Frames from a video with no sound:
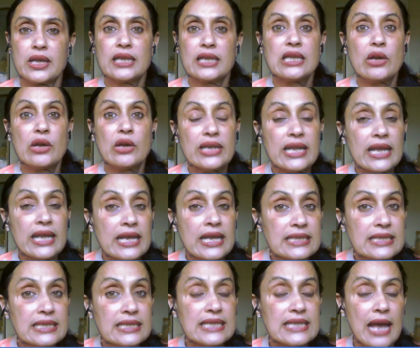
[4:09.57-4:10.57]
Now, in
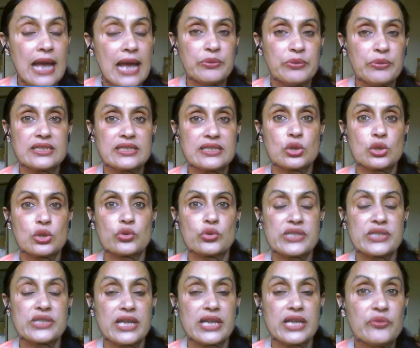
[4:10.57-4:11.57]
his happiness
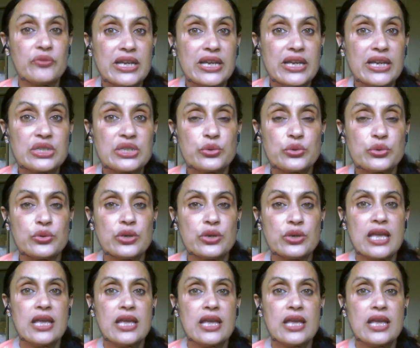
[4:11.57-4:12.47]
course, in week 2,